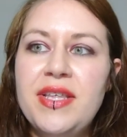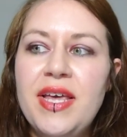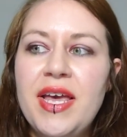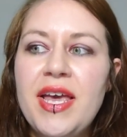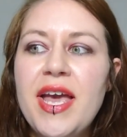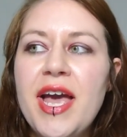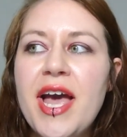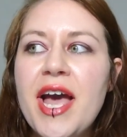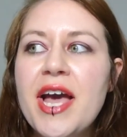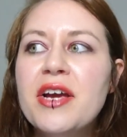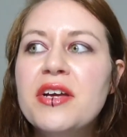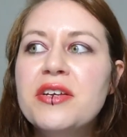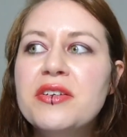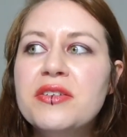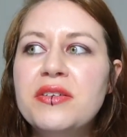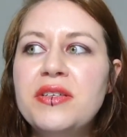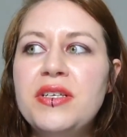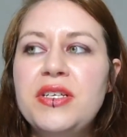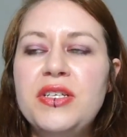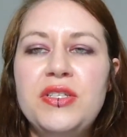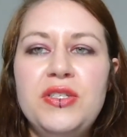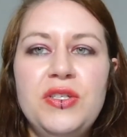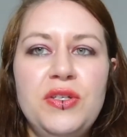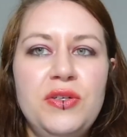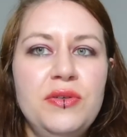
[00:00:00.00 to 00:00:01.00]
They
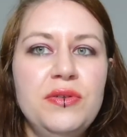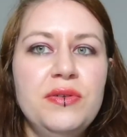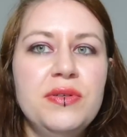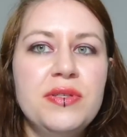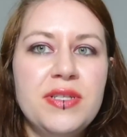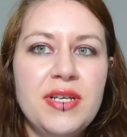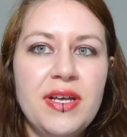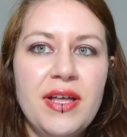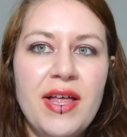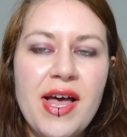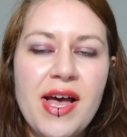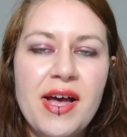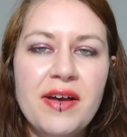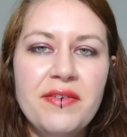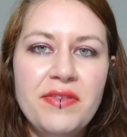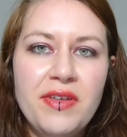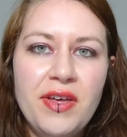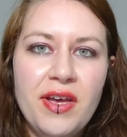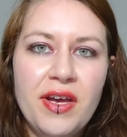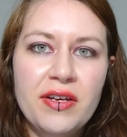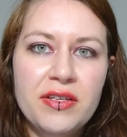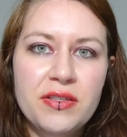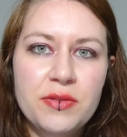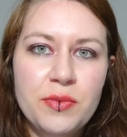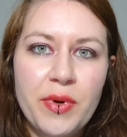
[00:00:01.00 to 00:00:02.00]
actually do still have
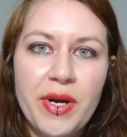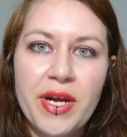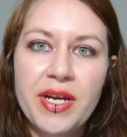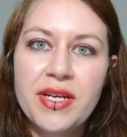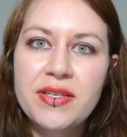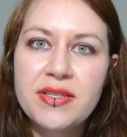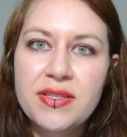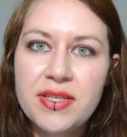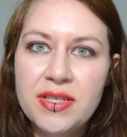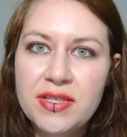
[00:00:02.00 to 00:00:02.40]
the XY